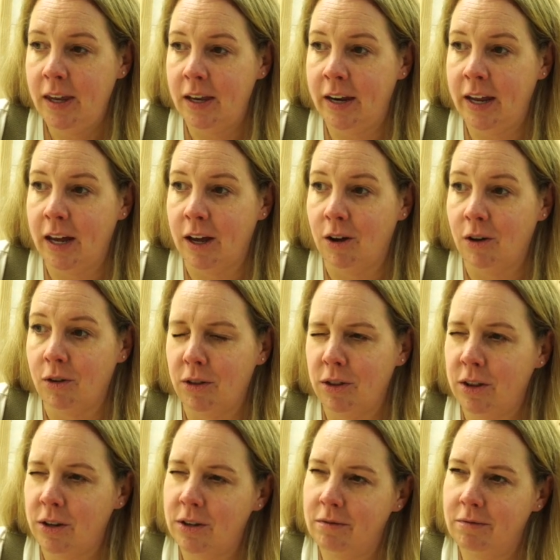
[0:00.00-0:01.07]
Now,
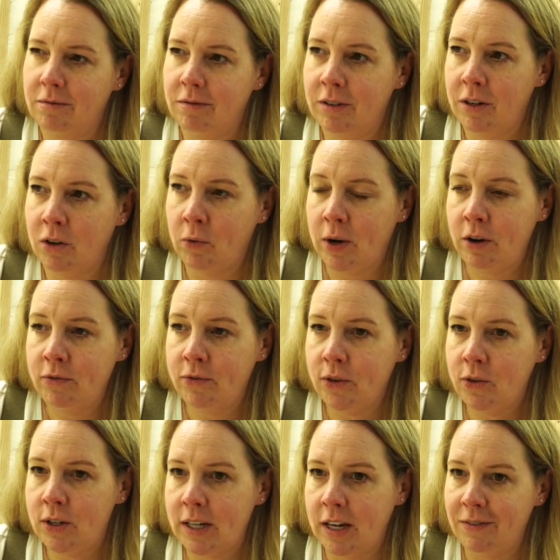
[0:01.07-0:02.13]
around
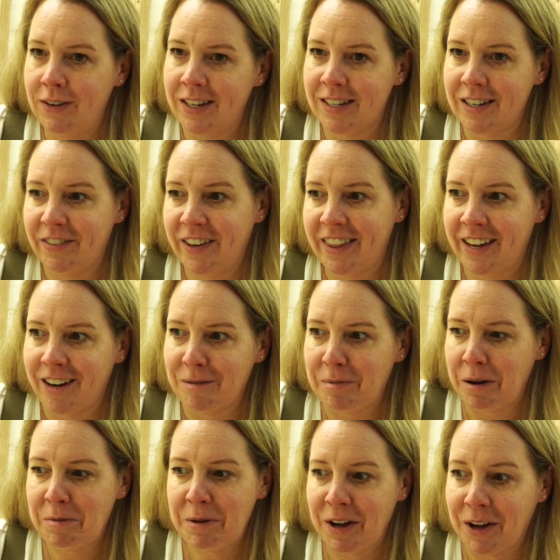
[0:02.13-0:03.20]
food safety and stuff like that, I'll
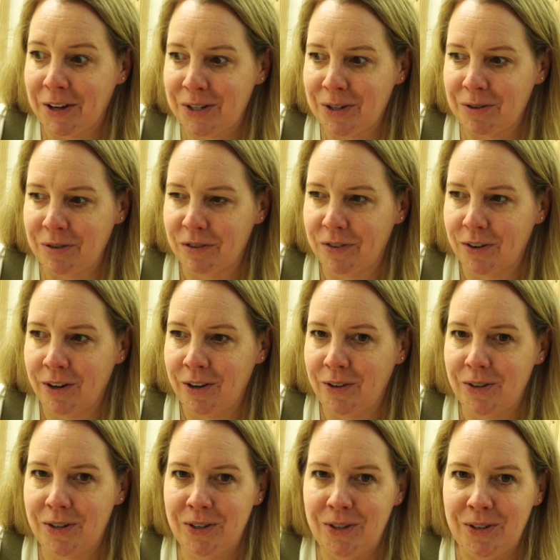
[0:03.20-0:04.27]
probably also refer
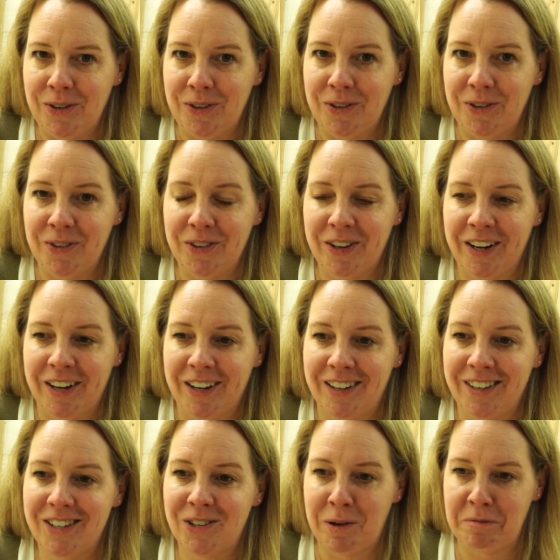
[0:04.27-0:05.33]
you to
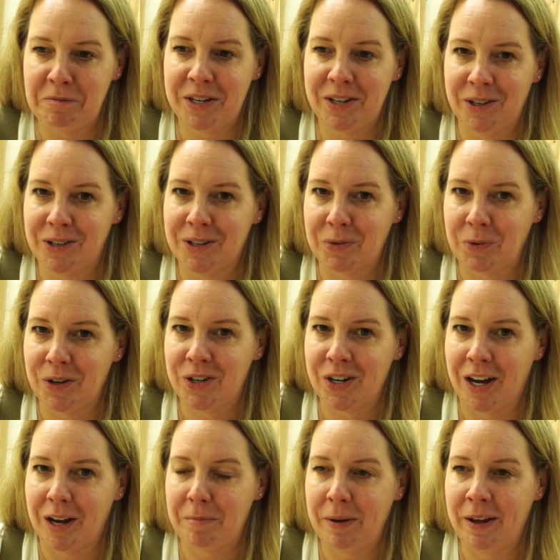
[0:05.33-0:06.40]
Ceramic Materials
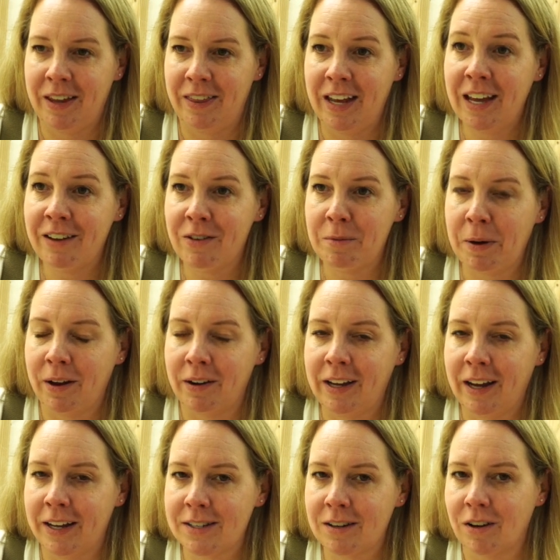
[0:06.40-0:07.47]
Workshop, and they have a
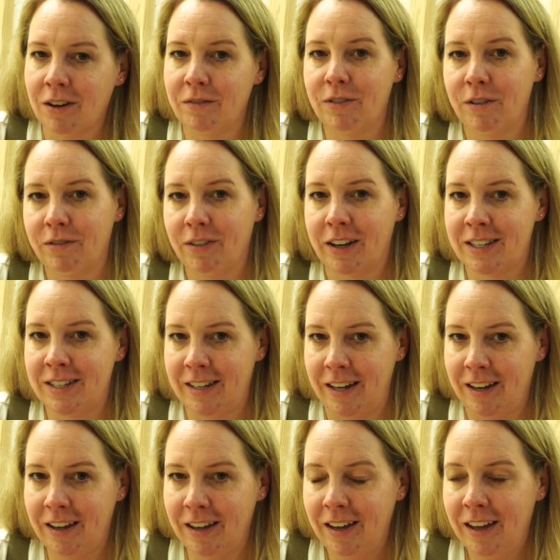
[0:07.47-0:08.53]
podcast called For Flux
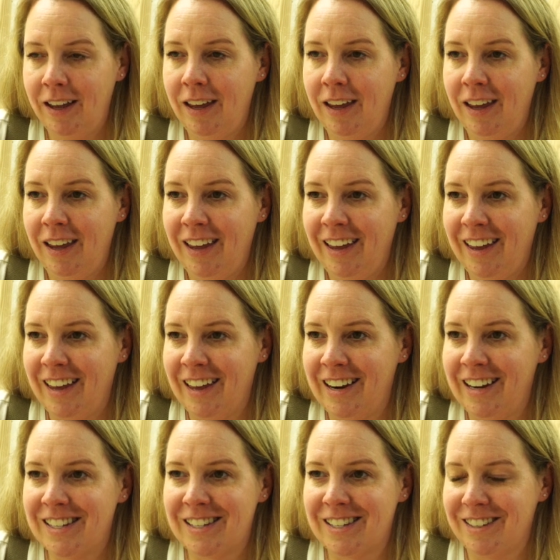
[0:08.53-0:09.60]
Sake, and
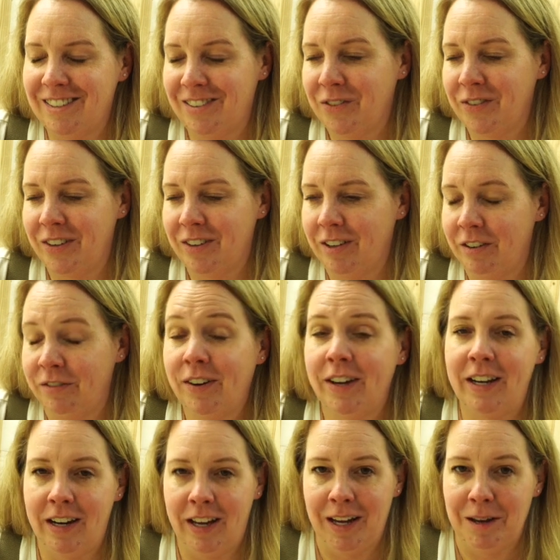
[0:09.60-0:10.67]
it's a
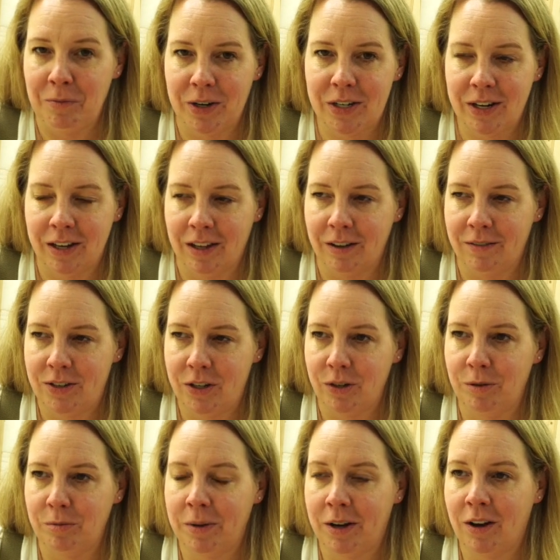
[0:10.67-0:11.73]
funny name, which I love
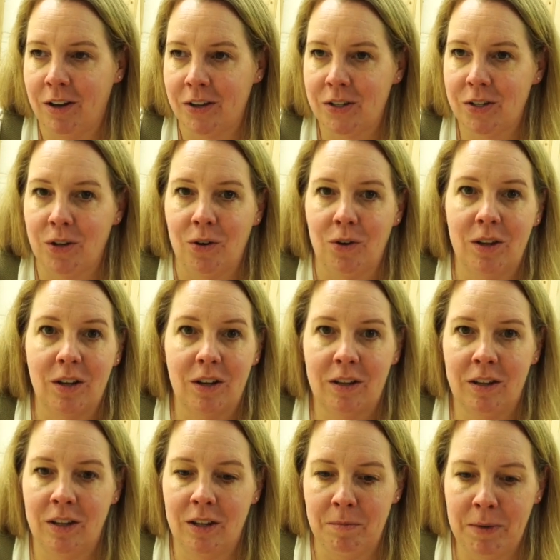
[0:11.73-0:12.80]
too, but also
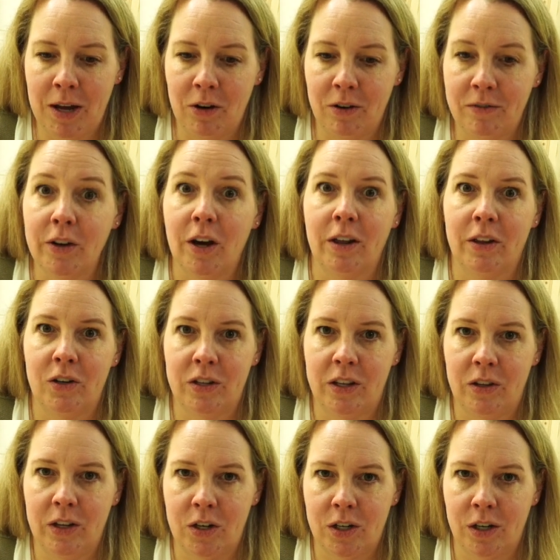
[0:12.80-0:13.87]
the amount of knowledge
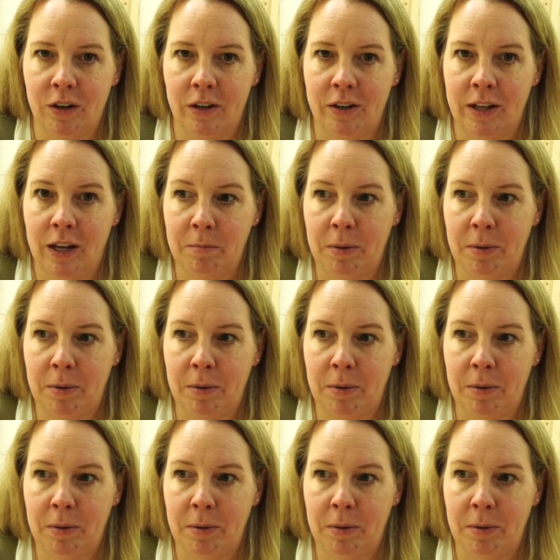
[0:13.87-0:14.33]
that they share in that